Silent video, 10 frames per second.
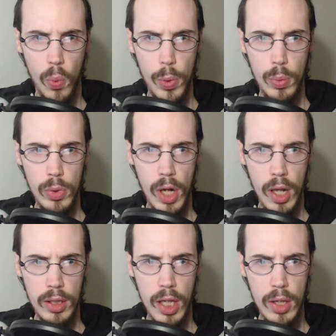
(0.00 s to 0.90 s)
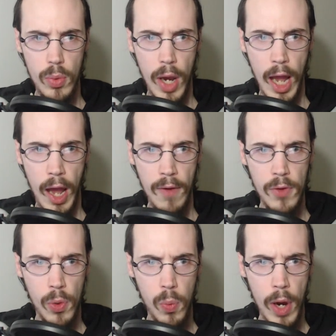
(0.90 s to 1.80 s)
We will not let you have
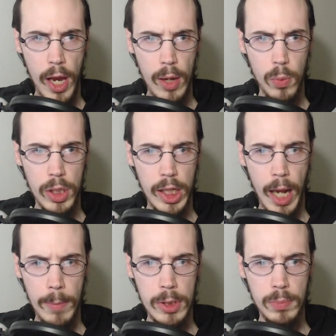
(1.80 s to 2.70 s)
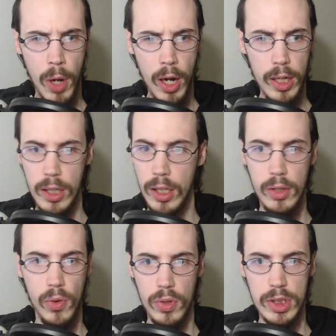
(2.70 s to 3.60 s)
your way with the captain's body.
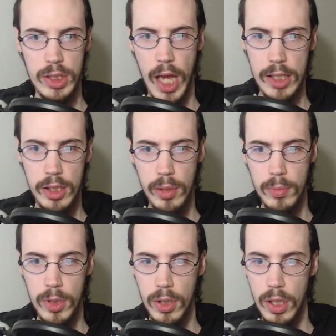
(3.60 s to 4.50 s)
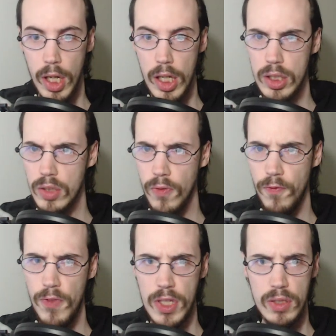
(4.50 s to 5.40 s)
They're all slashing him.
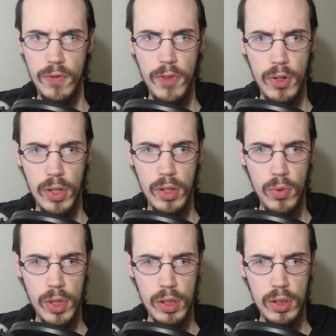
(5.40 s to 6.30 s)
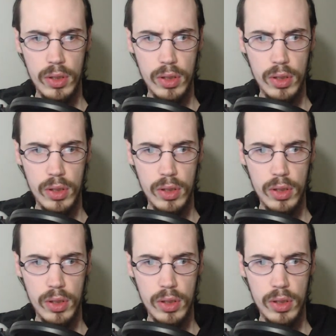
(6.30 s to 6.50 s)
Fist Fury going in.